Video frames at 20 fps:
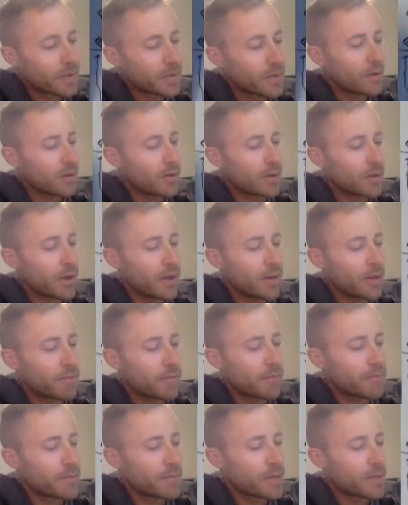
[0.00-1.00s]
Okay?
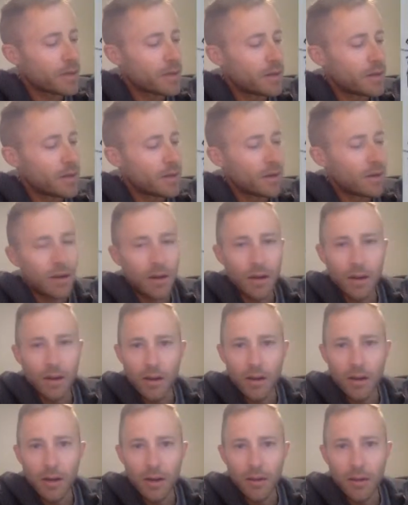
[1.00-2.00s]

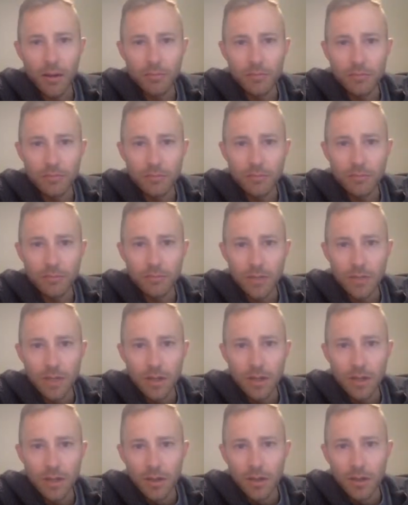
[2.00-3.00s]

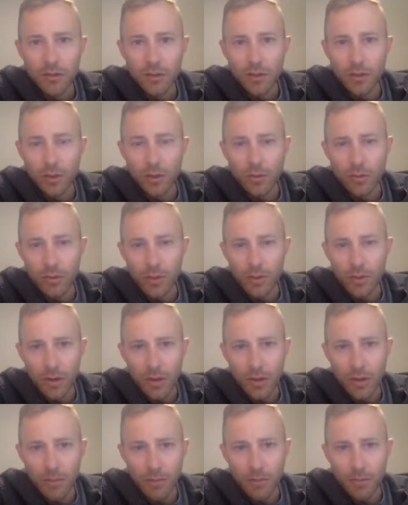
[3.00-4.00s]
So there
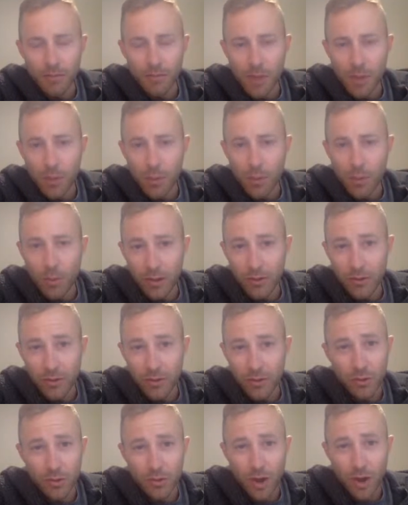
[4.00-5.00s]
are ways that
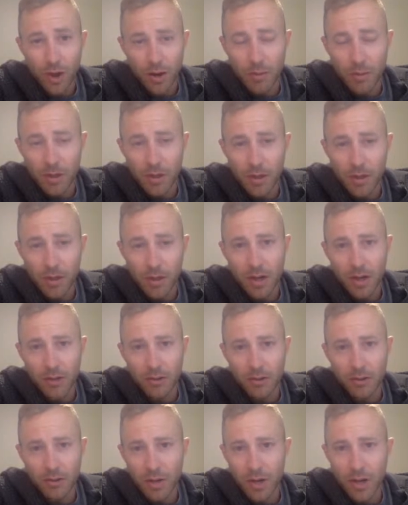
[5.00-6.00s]
we'll talk about in
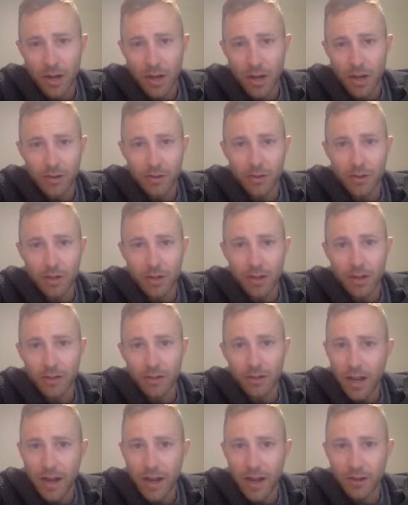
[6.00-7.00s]
class about how to do that
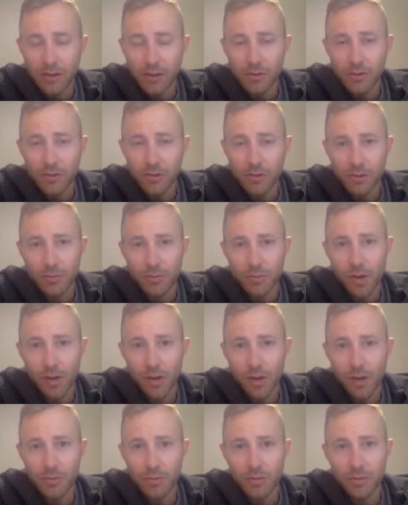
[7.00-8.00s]
as accurately as
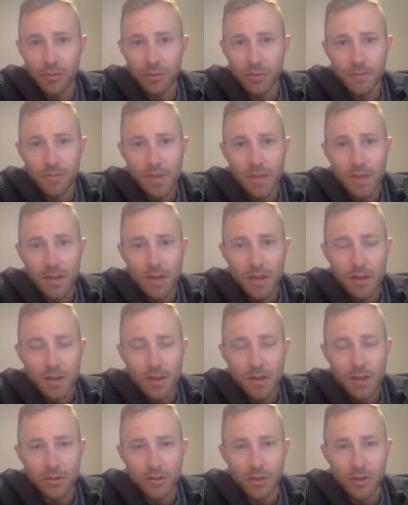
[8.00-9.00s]
possible.
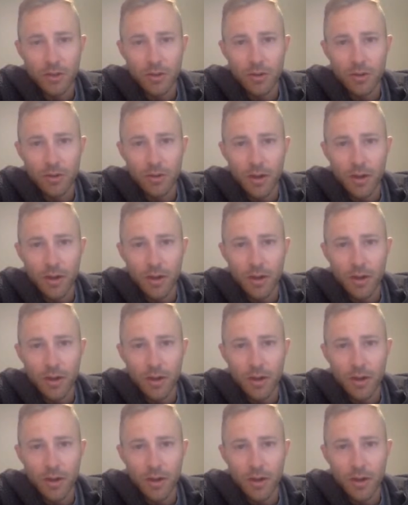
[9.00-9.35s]
So